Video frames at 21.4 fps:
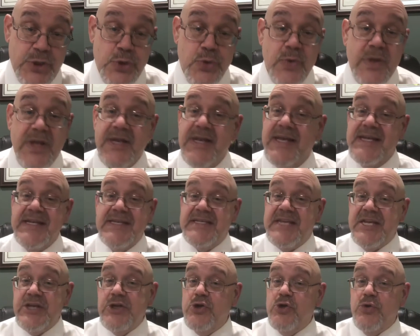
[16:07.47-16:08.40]
You can
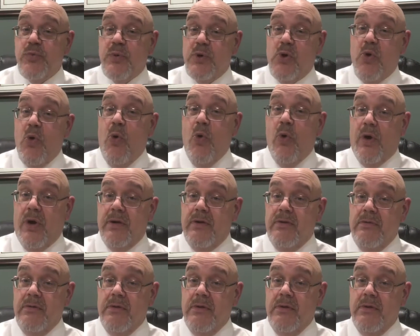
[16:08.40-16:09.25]
continue to record.